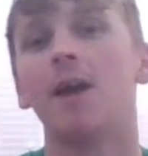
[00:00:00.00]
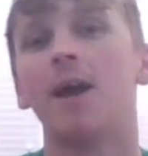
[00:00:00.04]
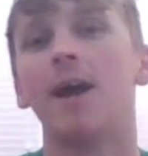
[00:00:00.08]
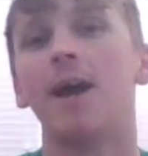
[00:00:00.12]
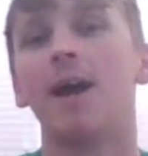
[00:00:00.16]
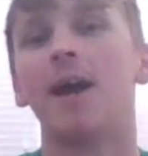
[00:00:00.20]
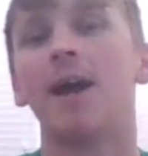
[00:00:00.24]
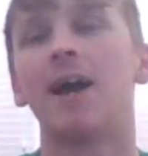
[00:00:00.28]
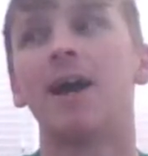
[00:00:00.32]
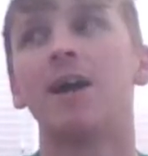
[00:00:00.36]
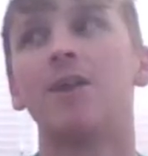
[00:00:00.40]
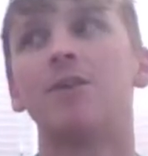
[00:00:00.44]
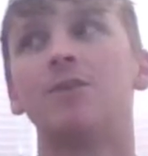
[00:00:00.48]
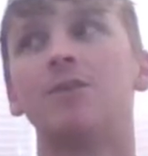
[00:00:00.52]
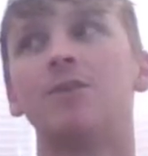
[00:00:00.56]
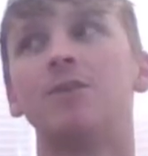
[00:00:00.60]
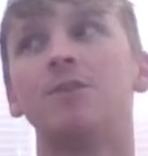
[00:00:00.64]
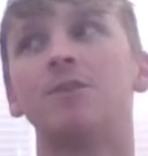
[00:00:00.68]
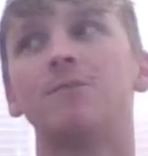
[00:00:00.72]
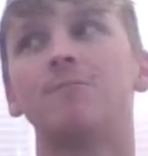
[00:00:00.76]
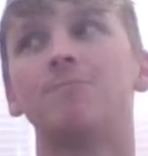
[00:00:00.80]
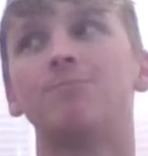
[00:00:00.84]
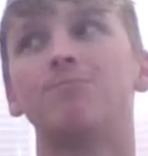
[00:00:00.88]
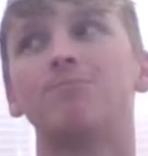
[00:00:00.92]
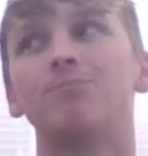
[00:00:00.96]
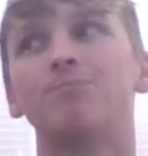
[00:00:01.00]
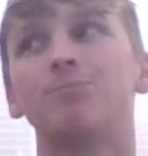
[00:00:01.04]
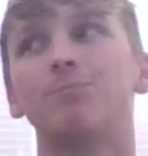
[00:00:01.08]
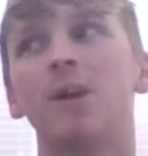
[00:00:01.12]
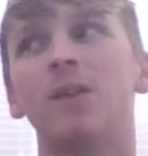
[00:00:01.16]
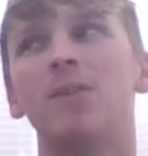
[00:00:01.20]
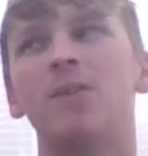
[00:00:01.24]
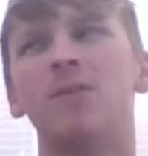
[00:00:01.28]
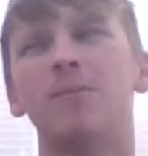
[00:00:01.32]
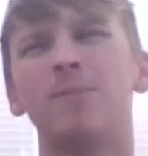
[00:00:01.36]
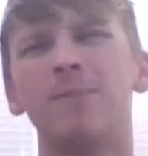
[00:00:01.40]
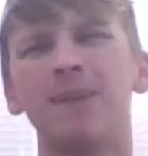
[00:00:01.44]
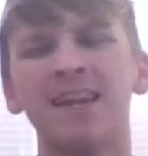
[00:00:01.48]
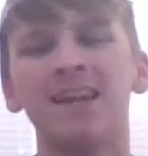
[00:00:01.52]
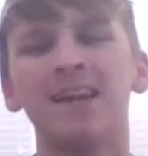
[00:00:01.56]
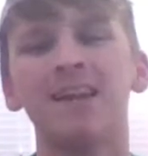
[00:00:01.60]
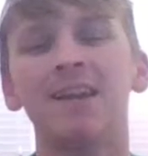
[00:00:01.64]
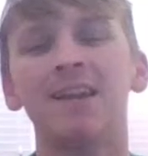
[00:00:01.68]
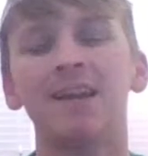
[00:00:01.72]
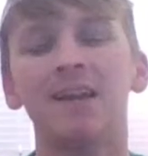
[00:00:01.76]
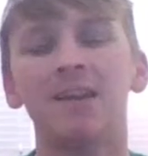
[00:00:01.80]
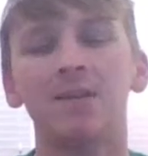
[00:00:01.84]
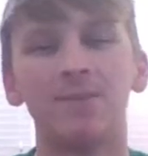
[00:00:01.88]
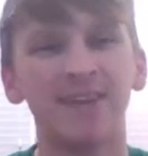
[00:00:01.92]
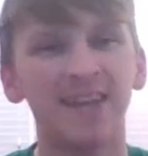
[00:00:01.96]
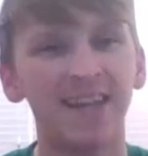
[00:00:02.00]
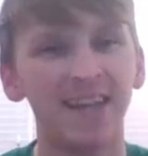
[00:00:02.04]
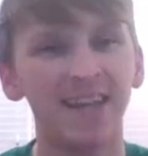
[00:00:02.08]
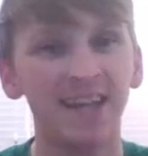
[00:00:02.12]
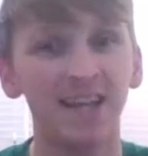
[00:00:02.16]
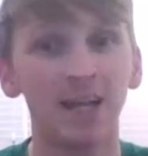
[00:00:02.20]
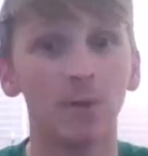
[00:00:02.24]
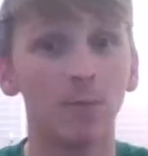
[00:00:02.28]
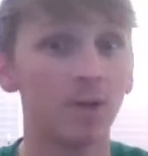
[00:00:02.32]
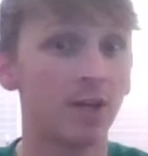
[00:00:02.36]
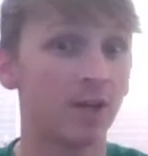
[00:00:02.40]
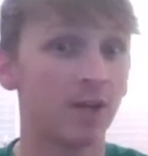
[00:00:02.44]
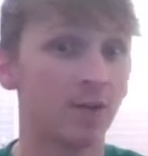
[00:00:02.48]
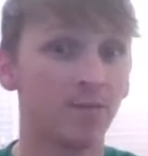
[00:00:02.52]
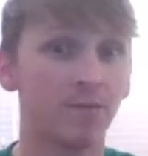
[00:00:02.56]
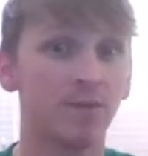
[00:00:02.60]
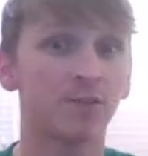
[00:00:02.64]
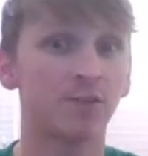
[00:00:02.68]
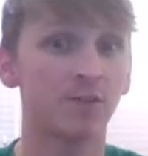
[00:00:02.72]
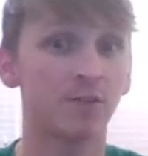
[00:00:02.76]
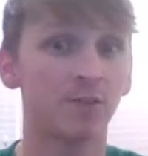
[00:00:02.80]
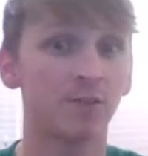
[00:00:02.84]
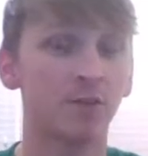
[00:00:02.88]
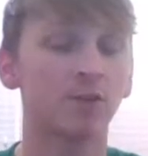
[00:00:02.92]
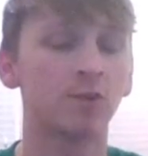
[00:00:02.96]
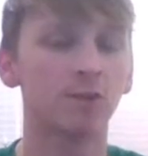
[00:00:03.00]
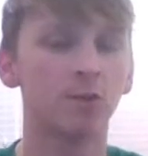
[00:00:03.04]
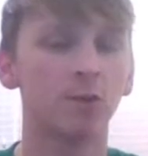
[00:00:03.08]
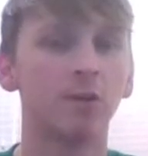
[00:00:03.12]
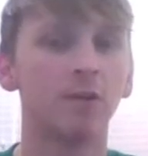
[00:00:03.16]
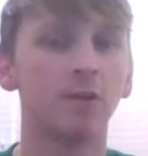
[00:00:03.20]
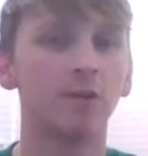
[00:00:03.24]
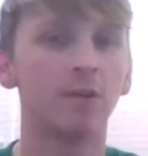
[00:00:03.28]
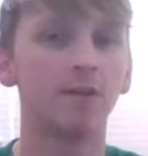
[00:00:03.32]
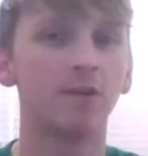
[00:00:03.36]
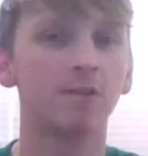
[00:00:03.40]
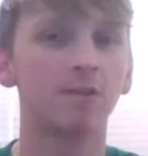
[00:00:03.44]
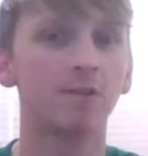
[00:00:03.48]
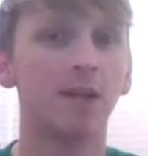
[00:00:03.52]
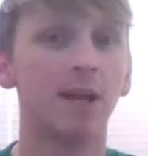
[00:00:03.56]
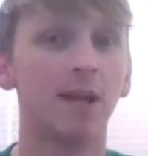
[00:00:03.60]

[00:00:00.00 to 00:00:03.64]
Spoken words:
And at the beginning, when I first saw this,